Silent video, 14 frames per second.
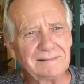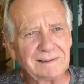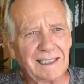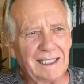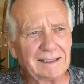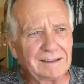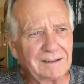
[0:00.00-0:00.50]

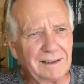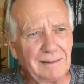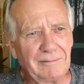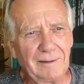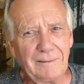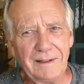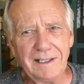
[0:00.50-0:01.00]
Can't see him
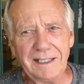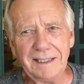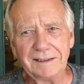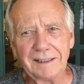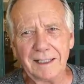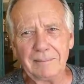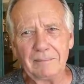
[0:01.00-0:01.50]
from the
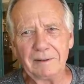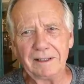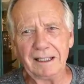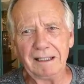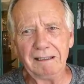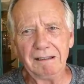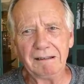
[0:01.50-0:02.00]
knees up. And
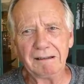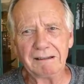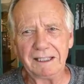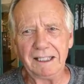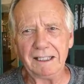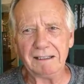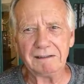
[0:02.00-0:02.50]
I hear
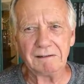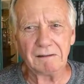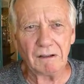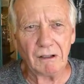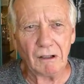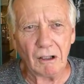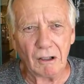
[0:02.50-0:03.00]
again,
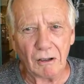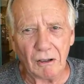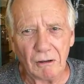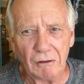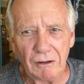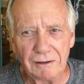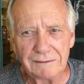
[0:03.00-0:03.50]

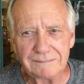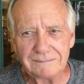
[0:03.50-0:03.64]
uh-oh.